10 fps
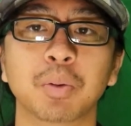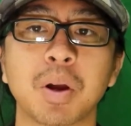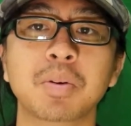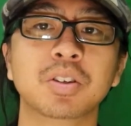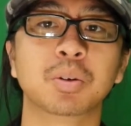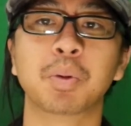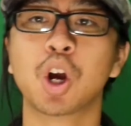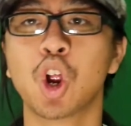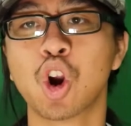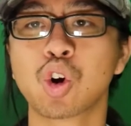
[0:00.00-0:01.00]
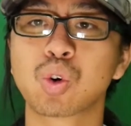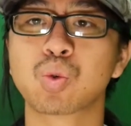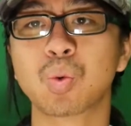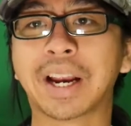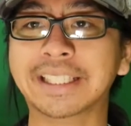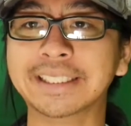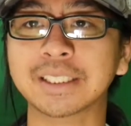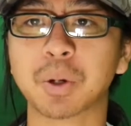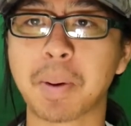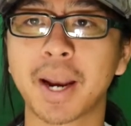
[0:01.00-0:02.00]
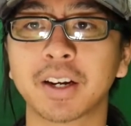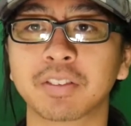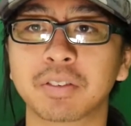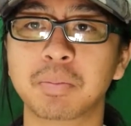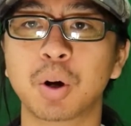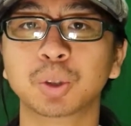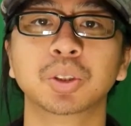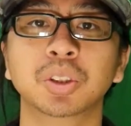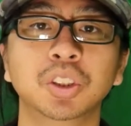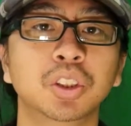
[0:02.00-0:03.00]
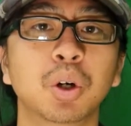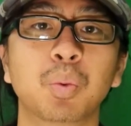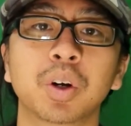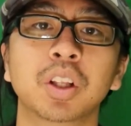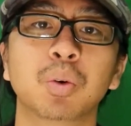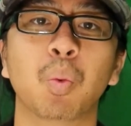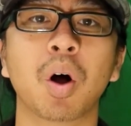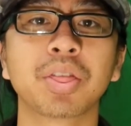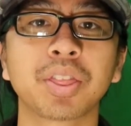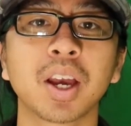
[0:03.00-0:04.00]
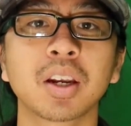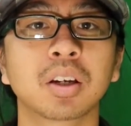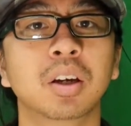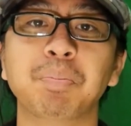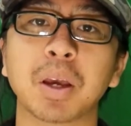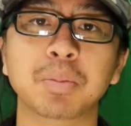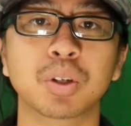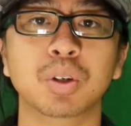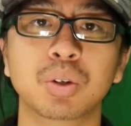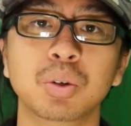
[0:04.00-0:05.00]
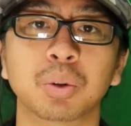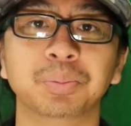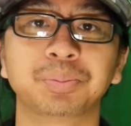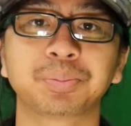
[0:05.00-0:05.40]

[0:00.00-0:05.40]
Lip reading: Maybe some crazy repetitive motions. You don't really want that. Maybe you do.